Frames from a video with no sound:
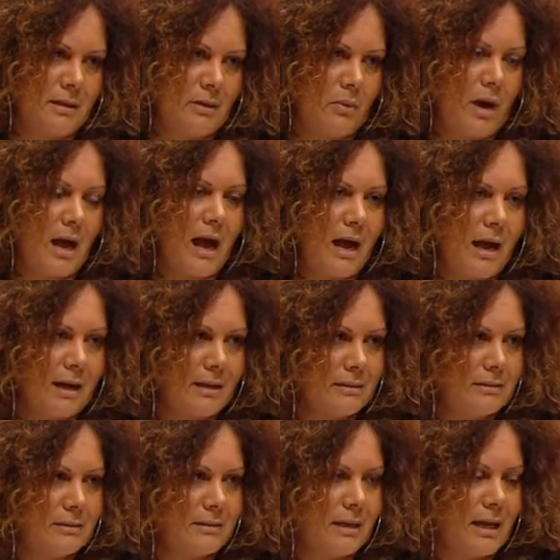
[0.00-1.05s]
were
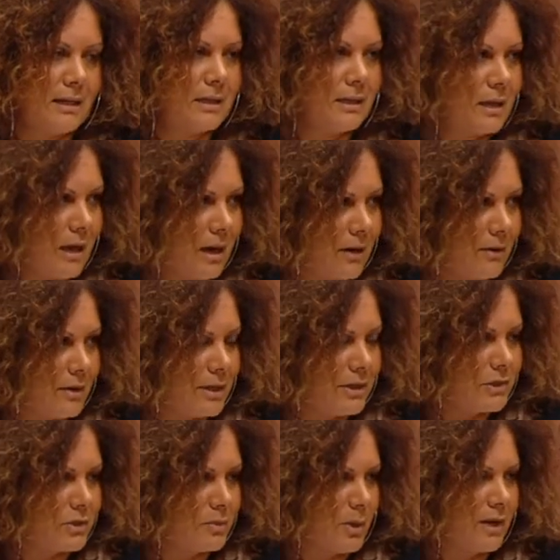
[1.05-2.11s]
heartened and
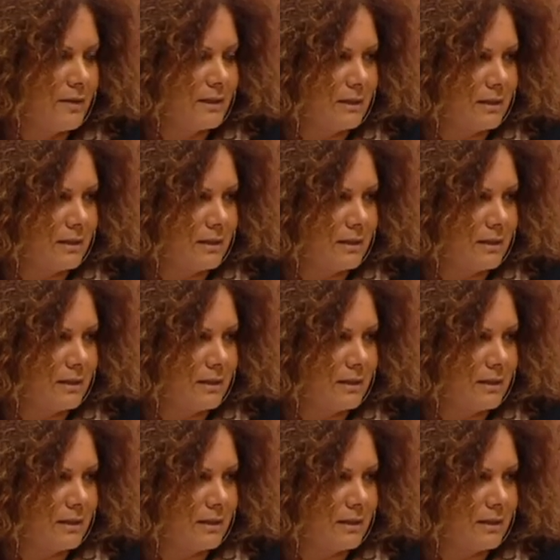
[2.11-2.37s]
encouraged by the